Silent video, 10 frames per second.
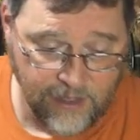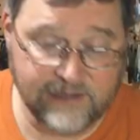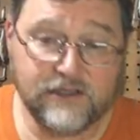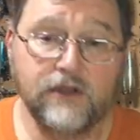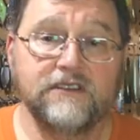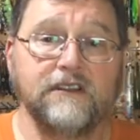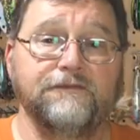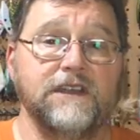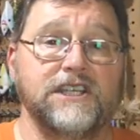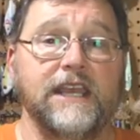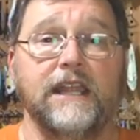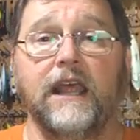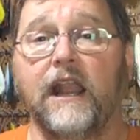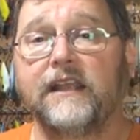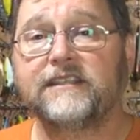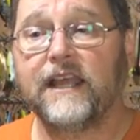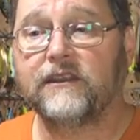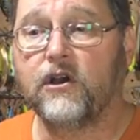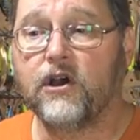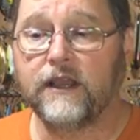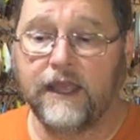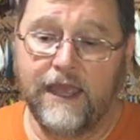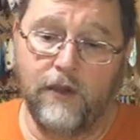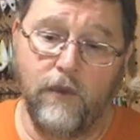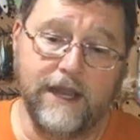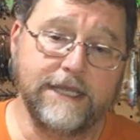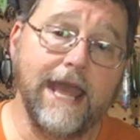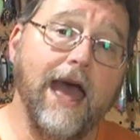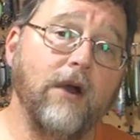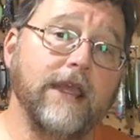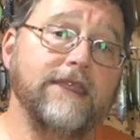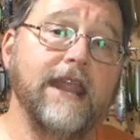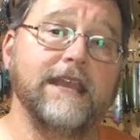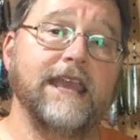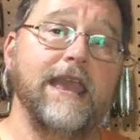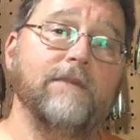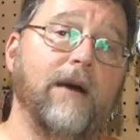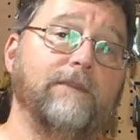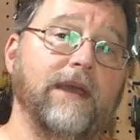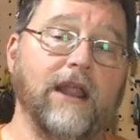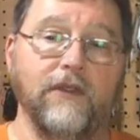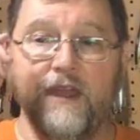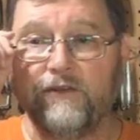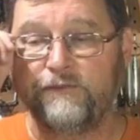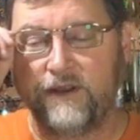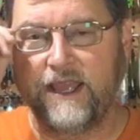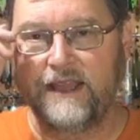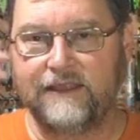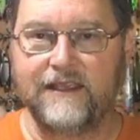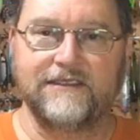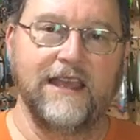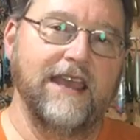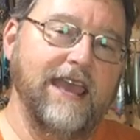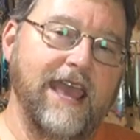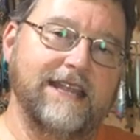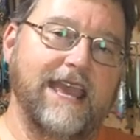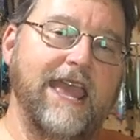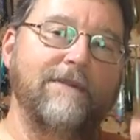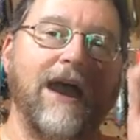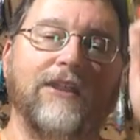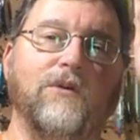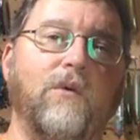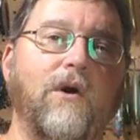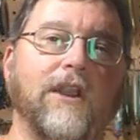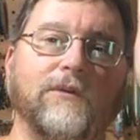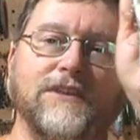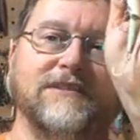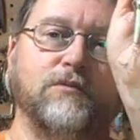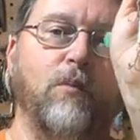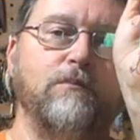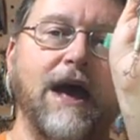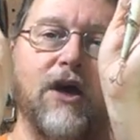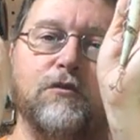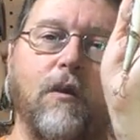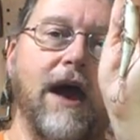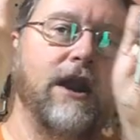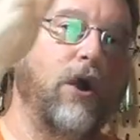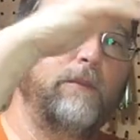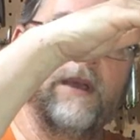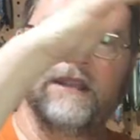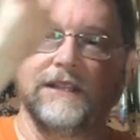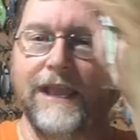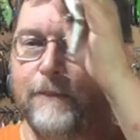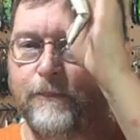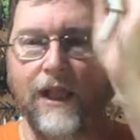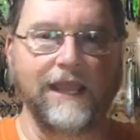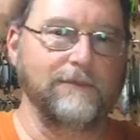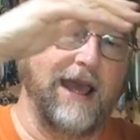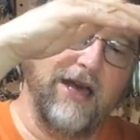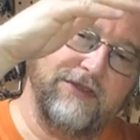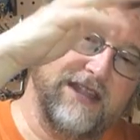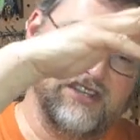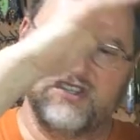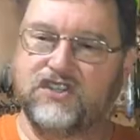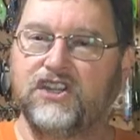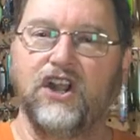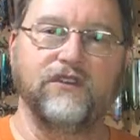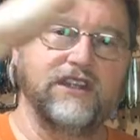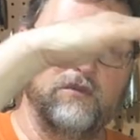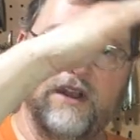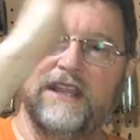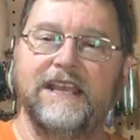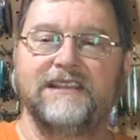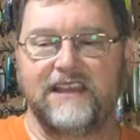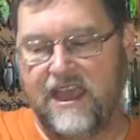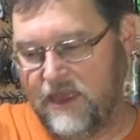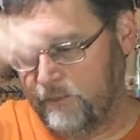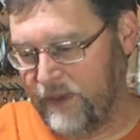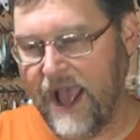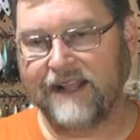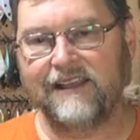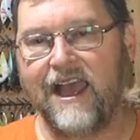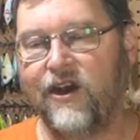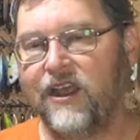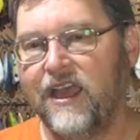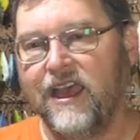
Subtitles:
as soon as the fish hit and I set the hook, it went down and then it came up, and I'll never forget this. It came out of the water with its mouth wide open like a bucket mouth and just, you know, did one of these and then back down.